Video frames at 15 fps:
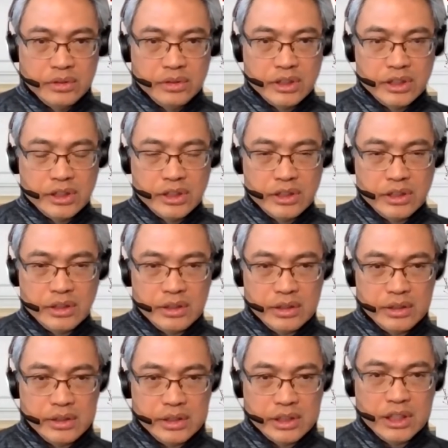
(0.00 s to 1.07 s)
or
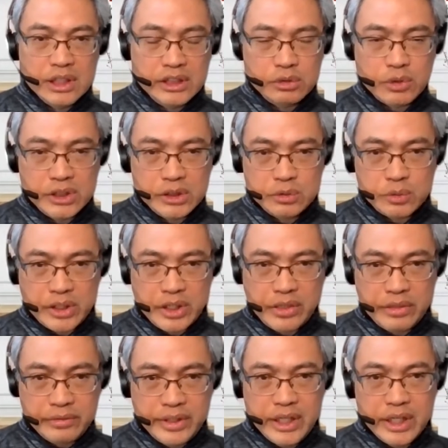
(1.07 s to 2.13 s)
early
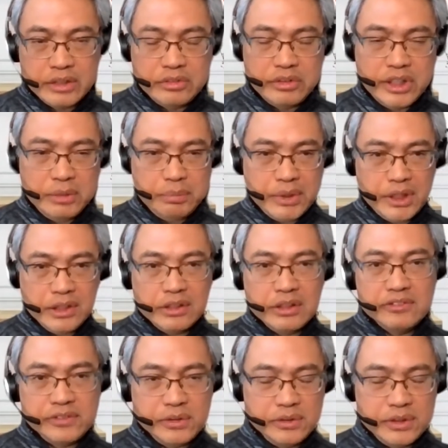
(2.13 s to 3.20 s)
2023 a repeat
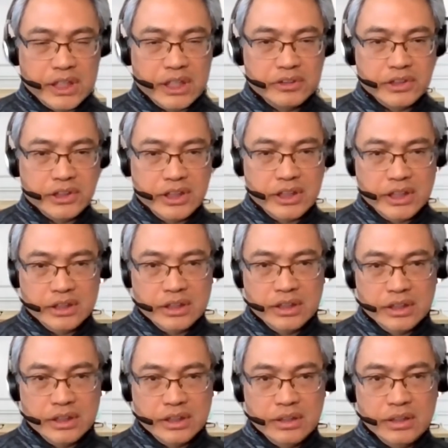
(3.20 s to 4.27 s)
of 2008?
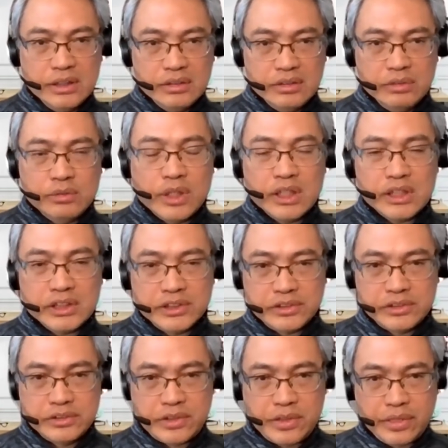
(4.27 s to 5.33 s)
Walk
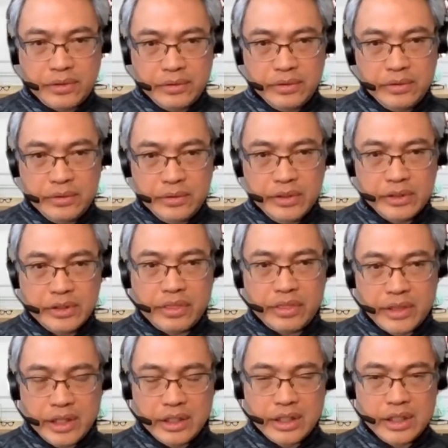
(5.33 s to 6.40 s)
us through your
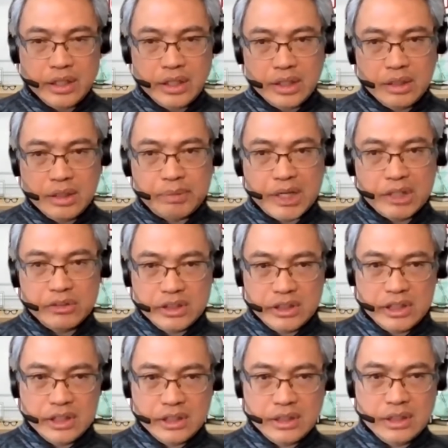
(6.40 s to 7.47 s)
thinking about
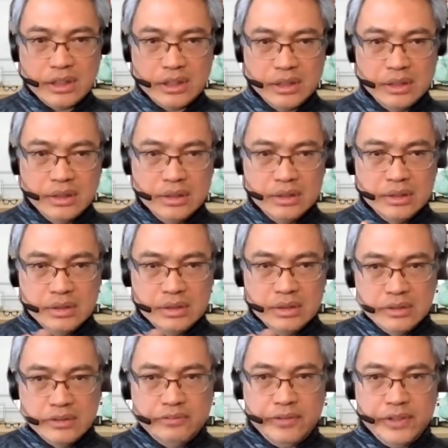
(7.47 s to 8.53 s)
that
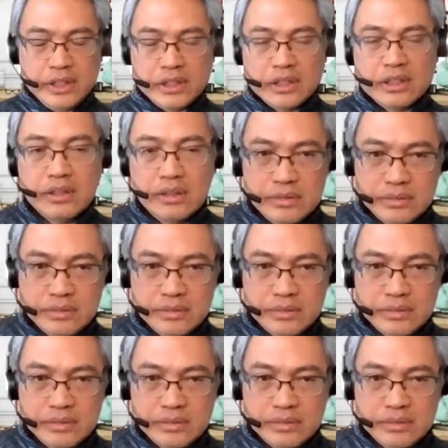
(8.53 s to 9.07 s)
fear.